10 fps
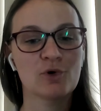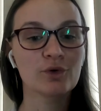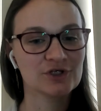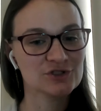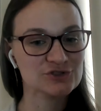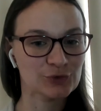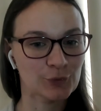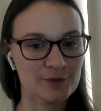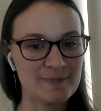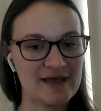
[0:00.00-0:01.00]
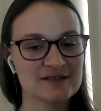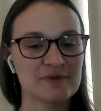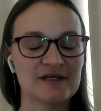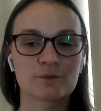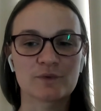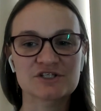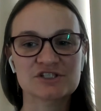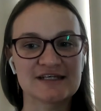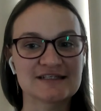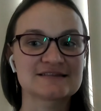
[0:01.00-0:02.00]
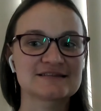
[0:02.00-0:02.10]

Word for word: or you can do automated bidding, which is